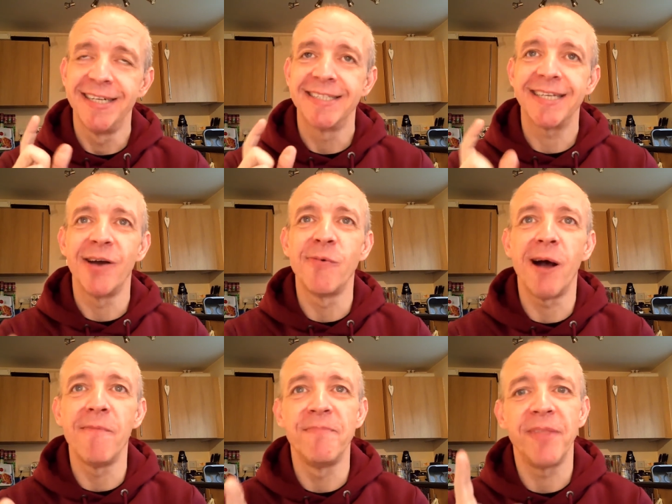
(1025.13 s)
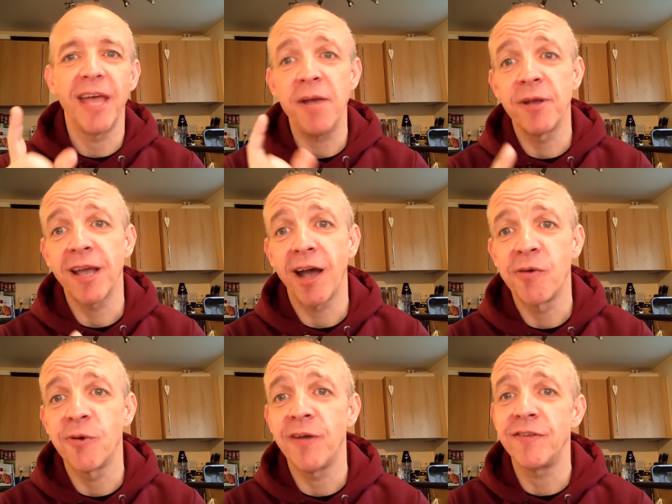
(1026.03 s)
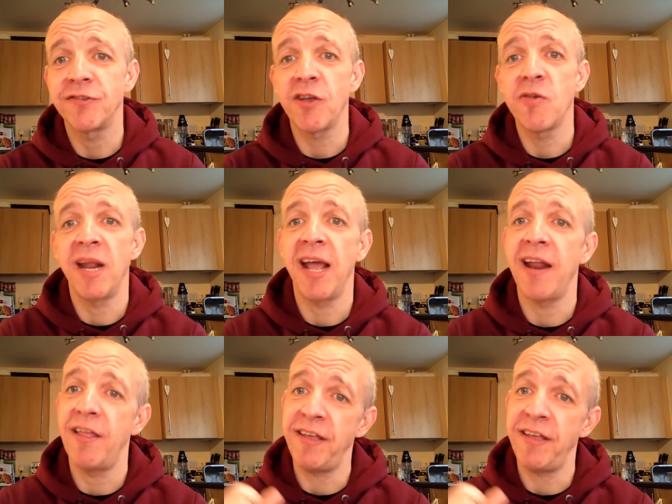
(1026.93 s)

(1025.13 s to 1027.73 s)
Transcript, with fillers: So um, here we go with Zooming In.